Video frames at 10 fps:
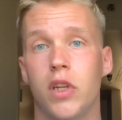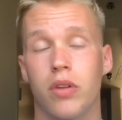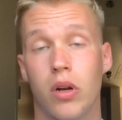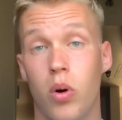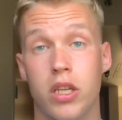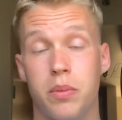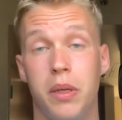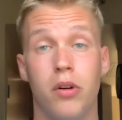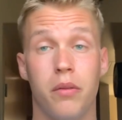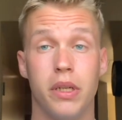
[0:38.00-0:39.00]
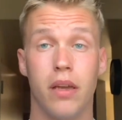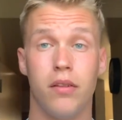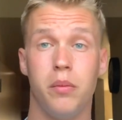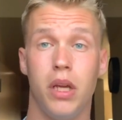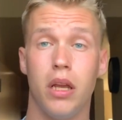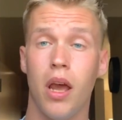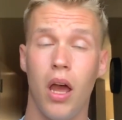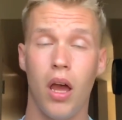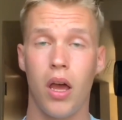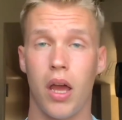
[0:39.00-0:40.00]
request people have been giving me,
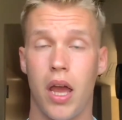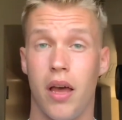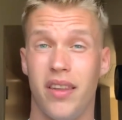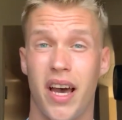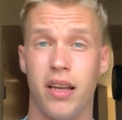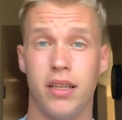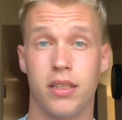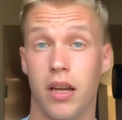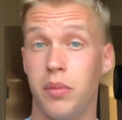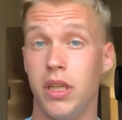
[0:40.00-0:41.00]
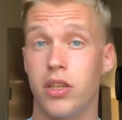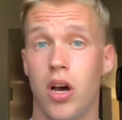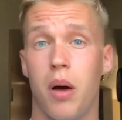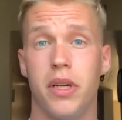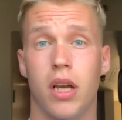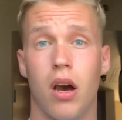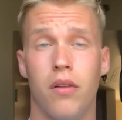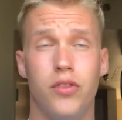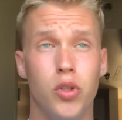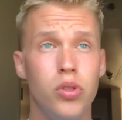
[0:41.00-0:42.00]
and that is going to be the topic
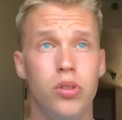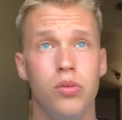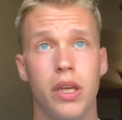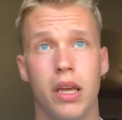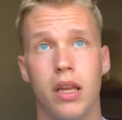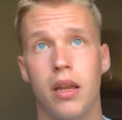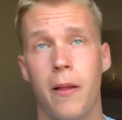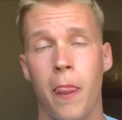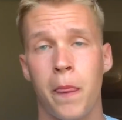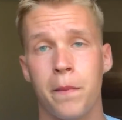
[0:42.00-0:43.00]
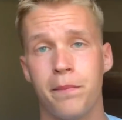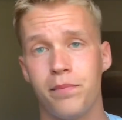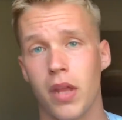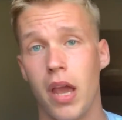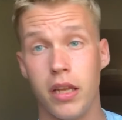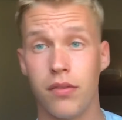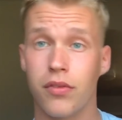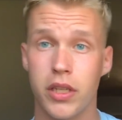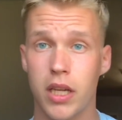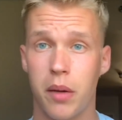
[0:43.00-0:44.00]
of, do you get any
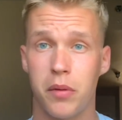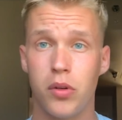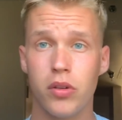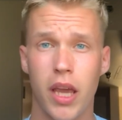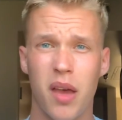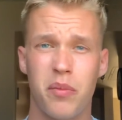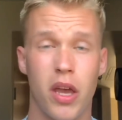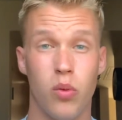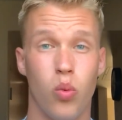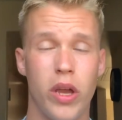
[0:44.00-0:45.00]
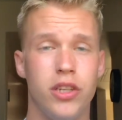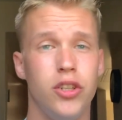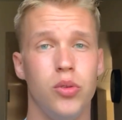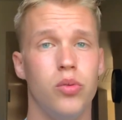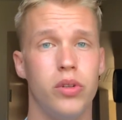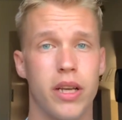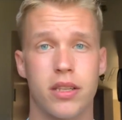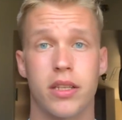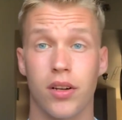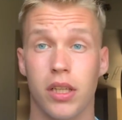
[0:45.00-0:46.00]
free time in boot camp, and when do you
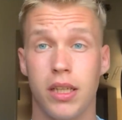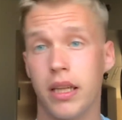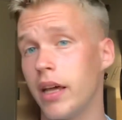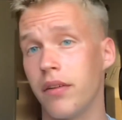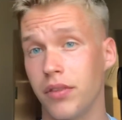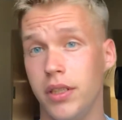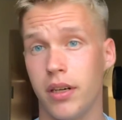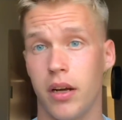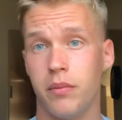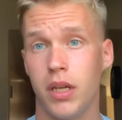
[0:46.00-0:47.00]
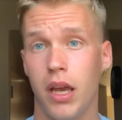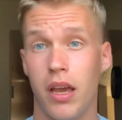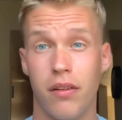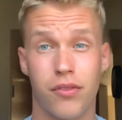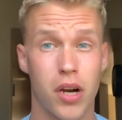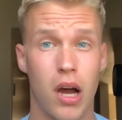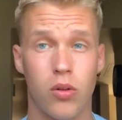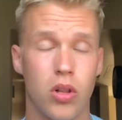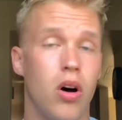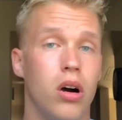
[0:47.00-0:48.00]
necessarily get that free time, and for how
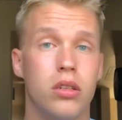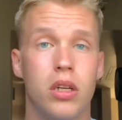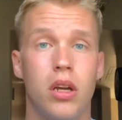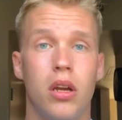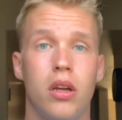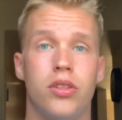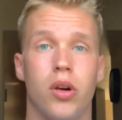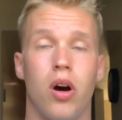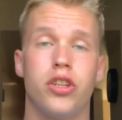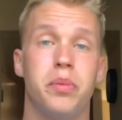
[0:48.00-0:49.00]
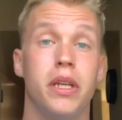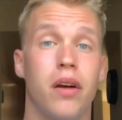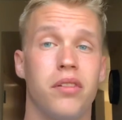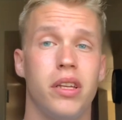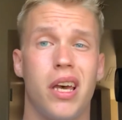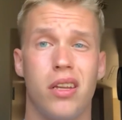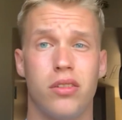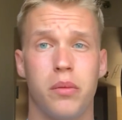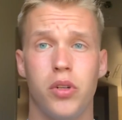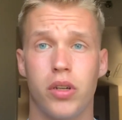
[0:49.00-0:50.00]
long? So I'll just be covering that
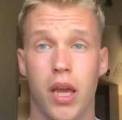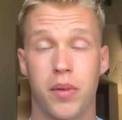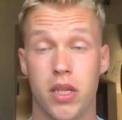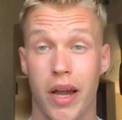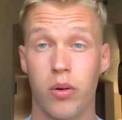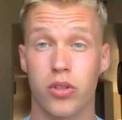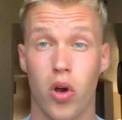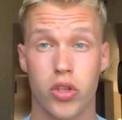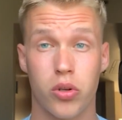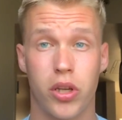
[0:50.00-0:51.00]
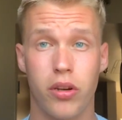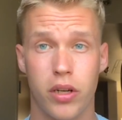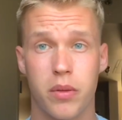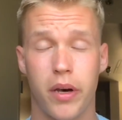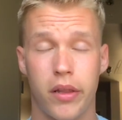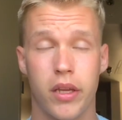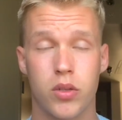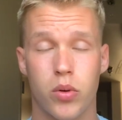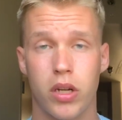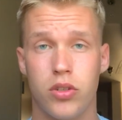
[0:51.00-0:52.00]
during boot camp, because I was also curious about
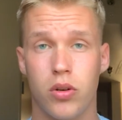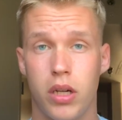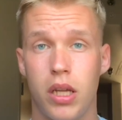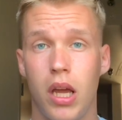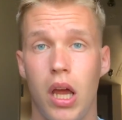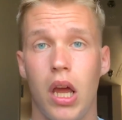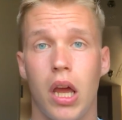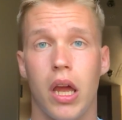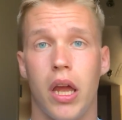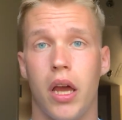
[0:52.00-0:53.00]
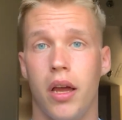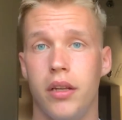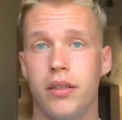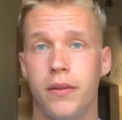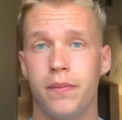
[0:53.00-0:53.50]
this when I joined, and